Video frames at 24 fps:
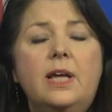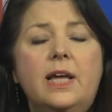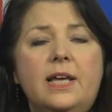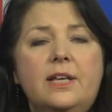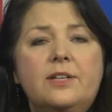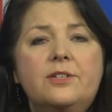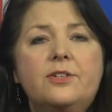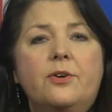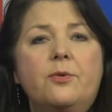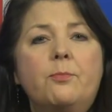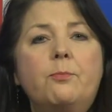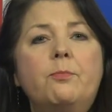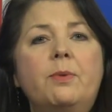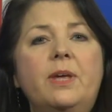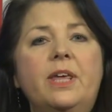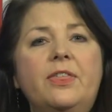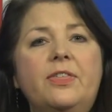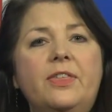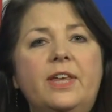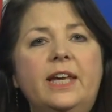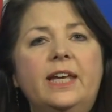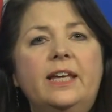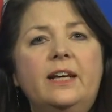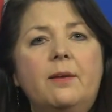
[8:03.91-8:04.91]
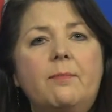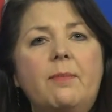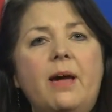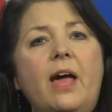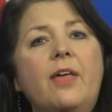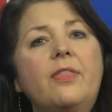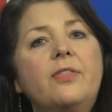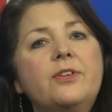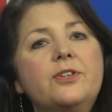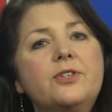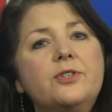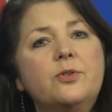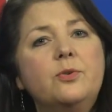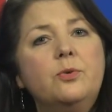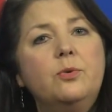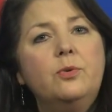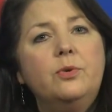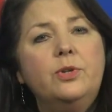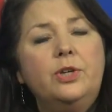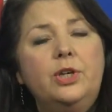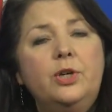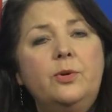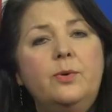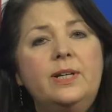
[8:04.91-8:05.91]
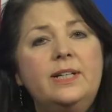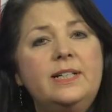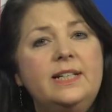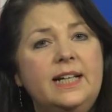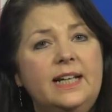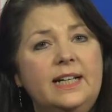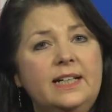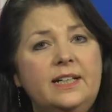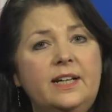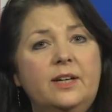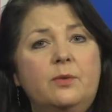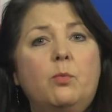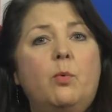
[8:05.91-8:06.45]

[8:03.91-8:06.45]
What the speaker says: So be thinking about the school you attended.